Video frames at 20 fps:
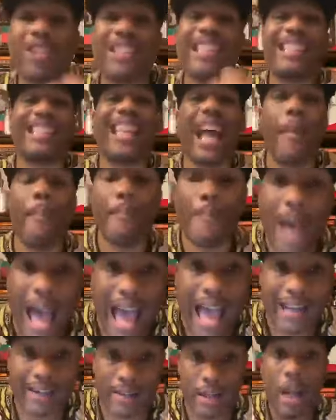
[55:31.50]
to step
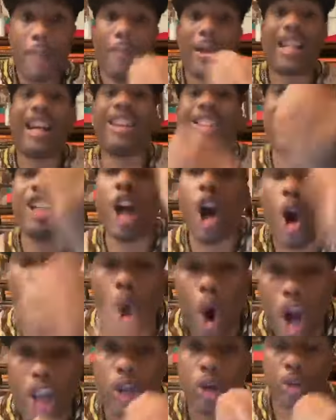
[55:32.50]
back because of the
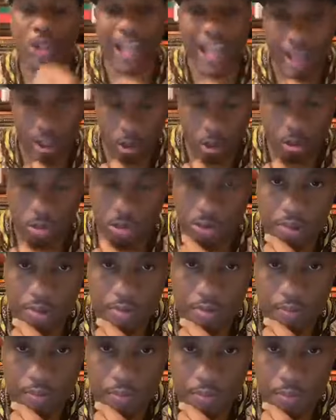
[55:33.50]
oil deals
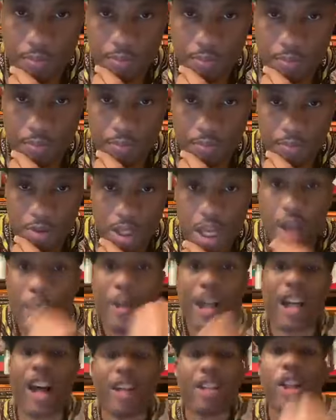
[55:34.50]

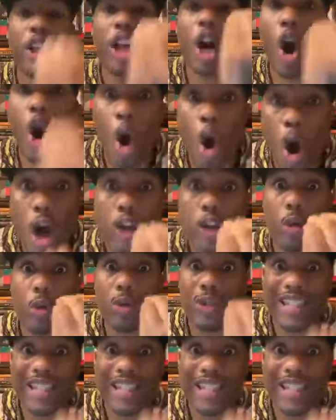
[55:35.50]
because of the oil